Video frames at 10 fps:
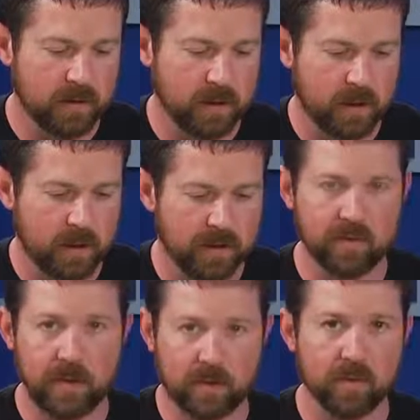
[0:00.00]
uh, and
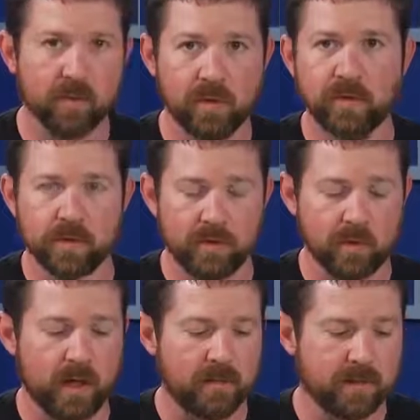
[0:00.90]
is available to Windows
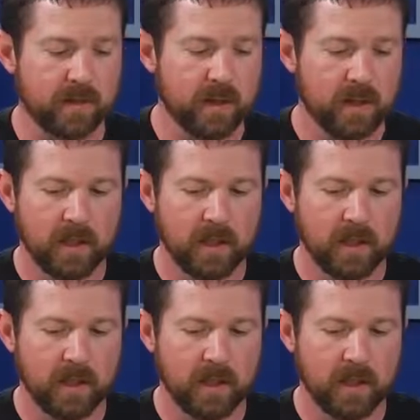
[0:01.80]
Store apps.